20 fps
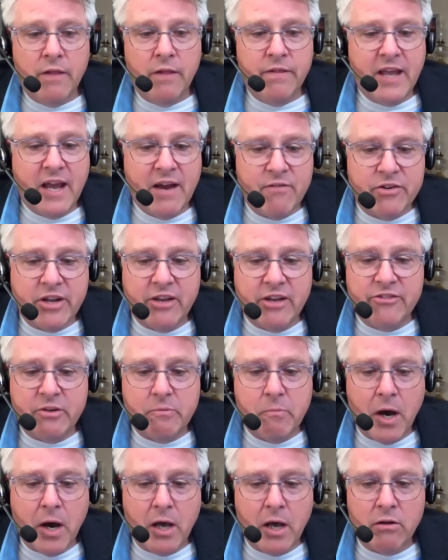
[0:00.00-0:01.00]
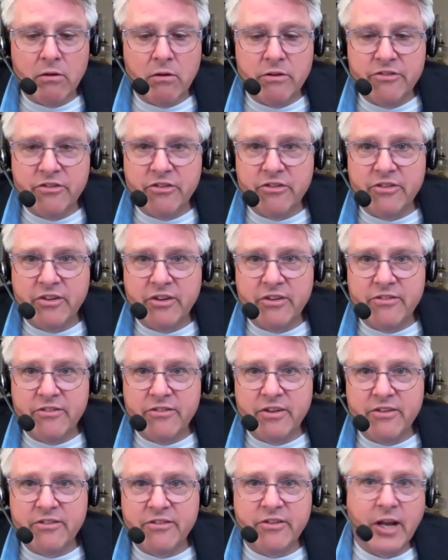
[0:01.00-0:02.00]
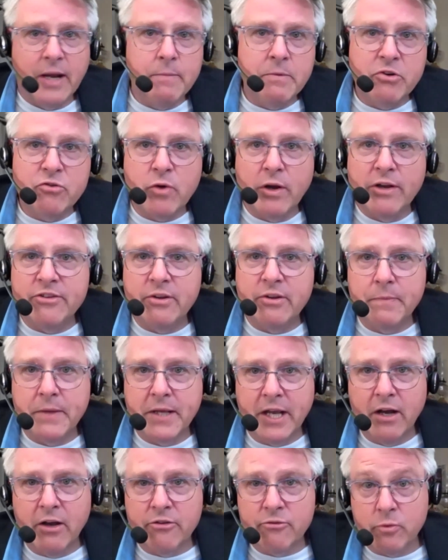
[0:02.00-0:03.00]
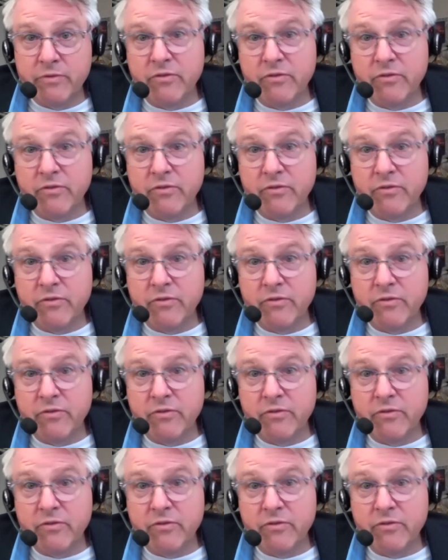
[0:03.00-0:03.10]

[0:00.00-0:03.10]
The advertising model, it's time to try something else.